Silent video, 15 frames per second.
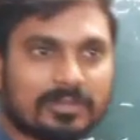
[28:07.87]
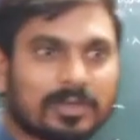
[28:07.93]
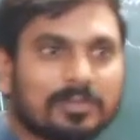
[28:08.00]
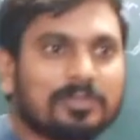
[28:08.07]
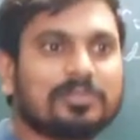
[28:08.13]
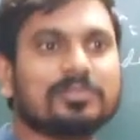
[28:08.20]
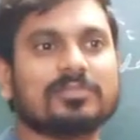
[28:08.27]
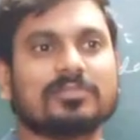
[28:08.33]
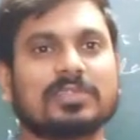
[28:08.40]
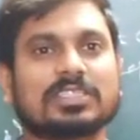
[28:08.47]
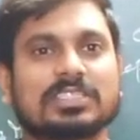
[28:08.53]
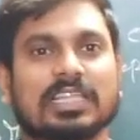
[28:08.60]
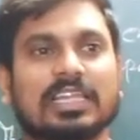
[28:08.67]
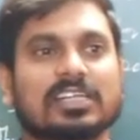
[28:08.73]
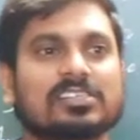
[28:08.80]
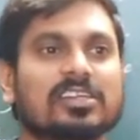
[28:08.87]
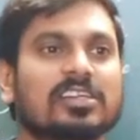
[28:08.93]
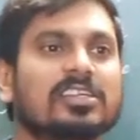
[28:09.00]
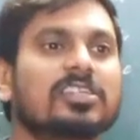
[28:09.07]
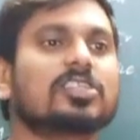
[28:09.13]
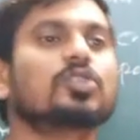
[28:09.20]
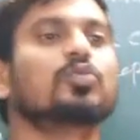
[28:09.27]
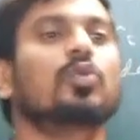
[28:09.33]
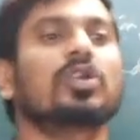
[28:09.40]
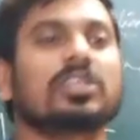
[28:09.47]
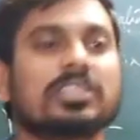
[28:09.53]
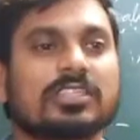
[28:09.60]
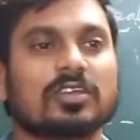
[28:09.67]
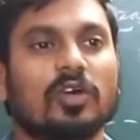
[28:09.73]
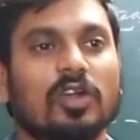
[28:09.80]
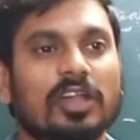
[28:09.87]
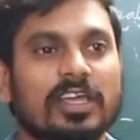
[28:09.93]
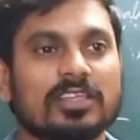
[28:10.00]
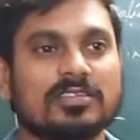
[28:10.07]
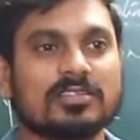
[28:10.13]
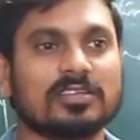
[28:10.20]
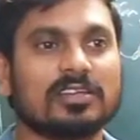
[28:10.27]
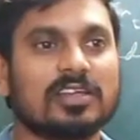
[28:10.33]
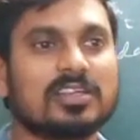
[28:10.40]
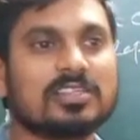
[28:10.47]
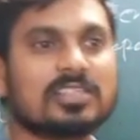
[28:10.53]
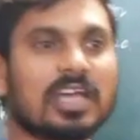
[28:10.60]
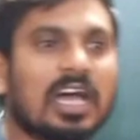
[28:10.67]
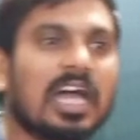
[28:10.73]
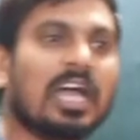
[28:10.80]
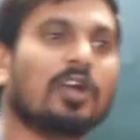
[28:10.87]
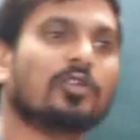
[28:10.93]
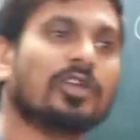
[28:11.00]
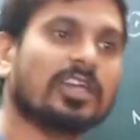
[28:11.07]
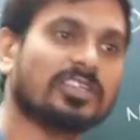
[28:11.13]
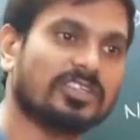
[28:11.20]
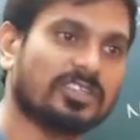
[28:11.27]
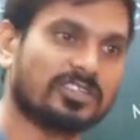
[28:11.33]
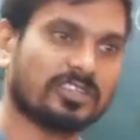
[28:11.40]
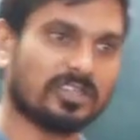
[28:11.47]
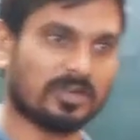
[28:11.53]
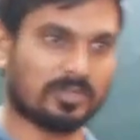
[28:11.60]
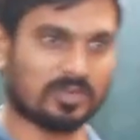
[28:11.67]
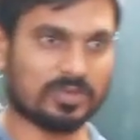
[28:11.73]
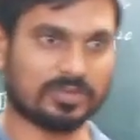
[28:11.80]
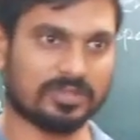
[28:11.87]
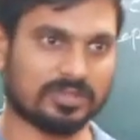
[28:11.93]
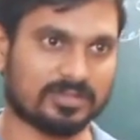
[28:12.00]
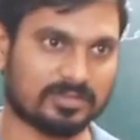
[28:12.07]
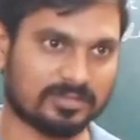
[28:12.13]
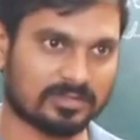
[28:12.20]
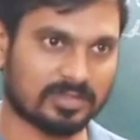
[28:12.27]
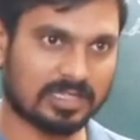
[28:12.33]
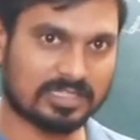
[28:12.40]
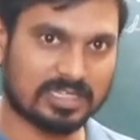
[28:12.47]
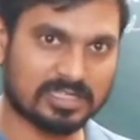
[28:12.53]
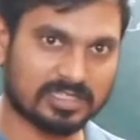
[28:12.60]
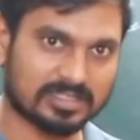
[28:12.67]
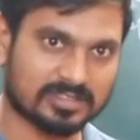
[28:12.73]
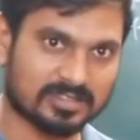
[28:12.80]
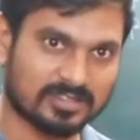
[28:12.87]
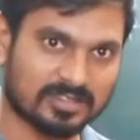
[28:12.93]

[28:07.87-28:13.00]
up its electron, it is what is called as, it is the ionization of process, isn't it?